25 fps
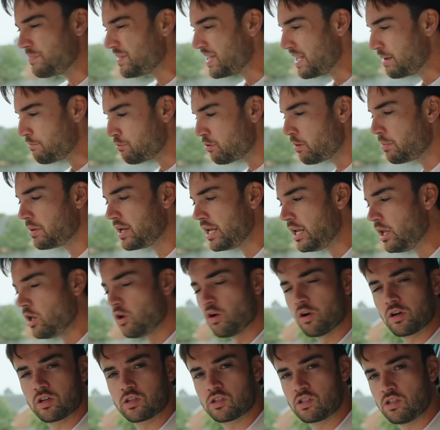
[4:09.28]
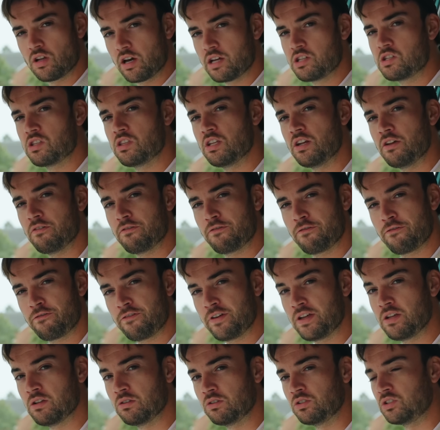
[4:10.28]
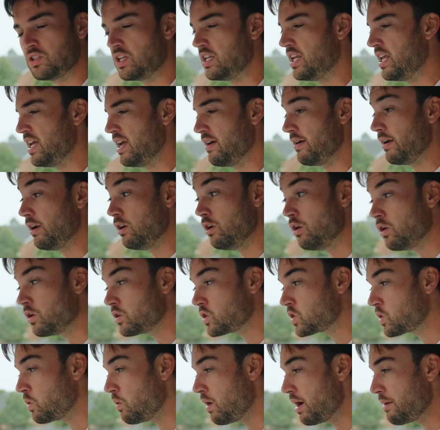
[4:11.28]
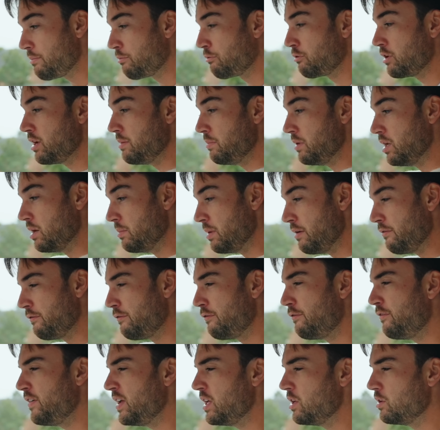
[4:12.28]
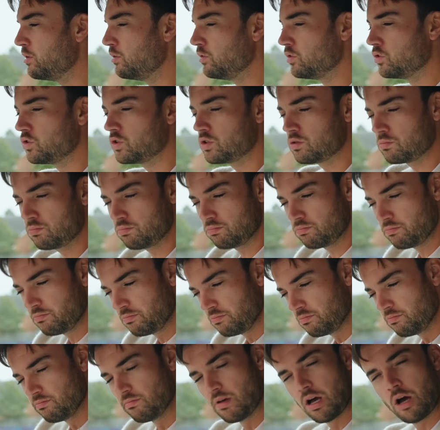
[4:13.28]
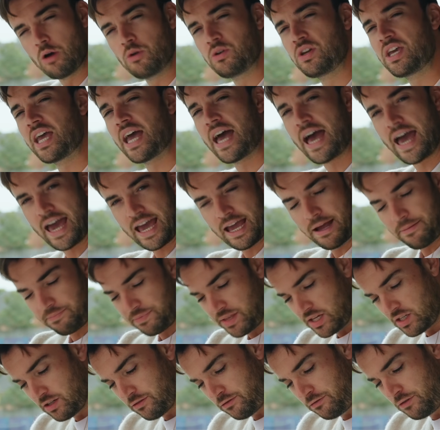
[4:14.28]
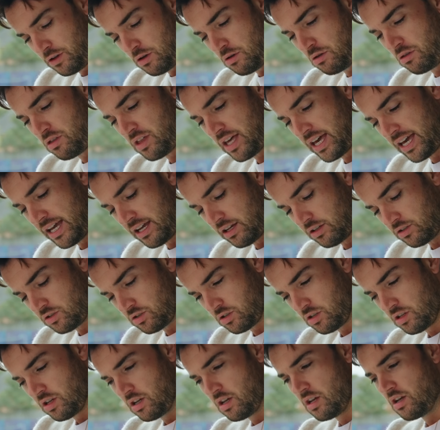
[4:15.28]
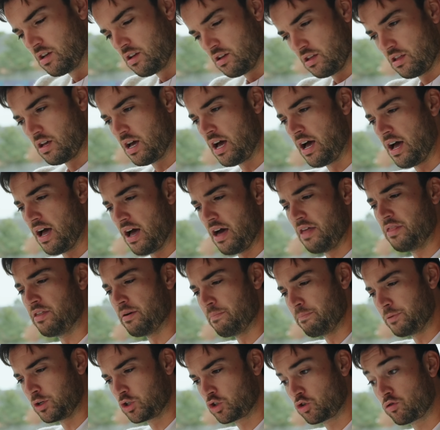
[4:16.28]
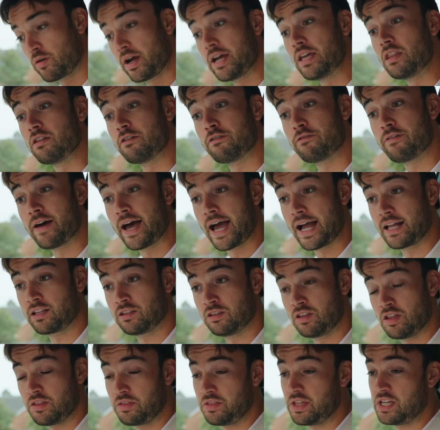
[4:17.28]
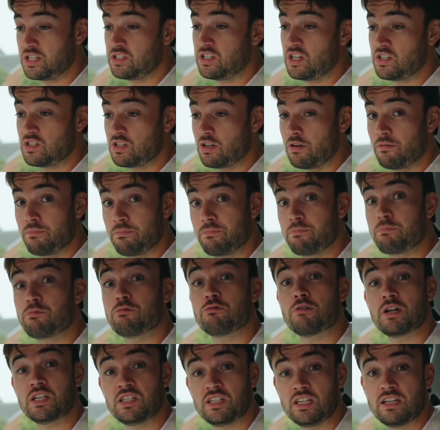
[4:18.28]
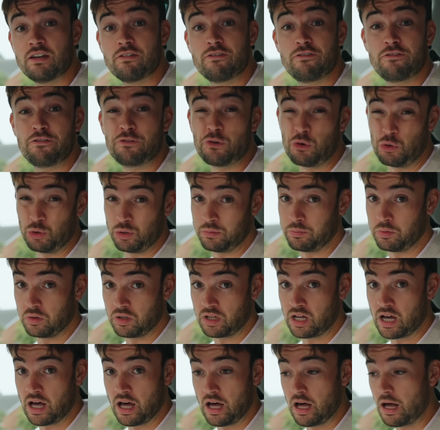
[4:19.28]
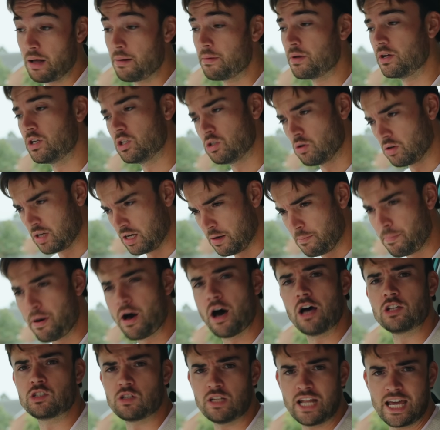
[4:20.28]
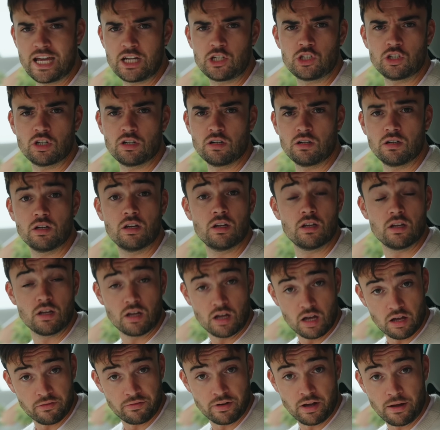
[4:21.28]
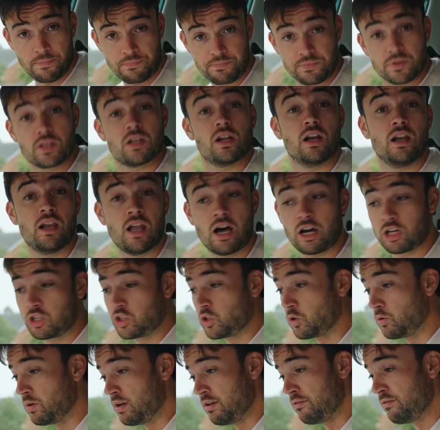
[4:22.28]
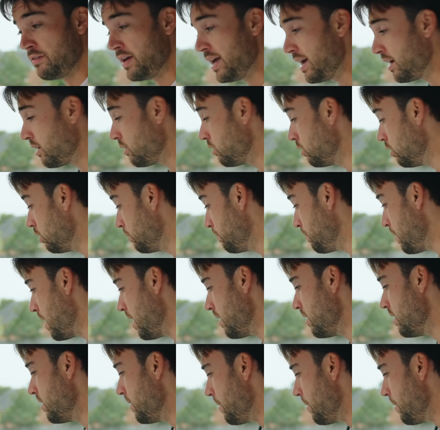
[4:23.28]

it probably looks nicer than it feels in here. It looks quite premium. It feels okay. There's a few things that betray the fact that this is a pretty affordable car doing an impersonation of a luxury vehicle, but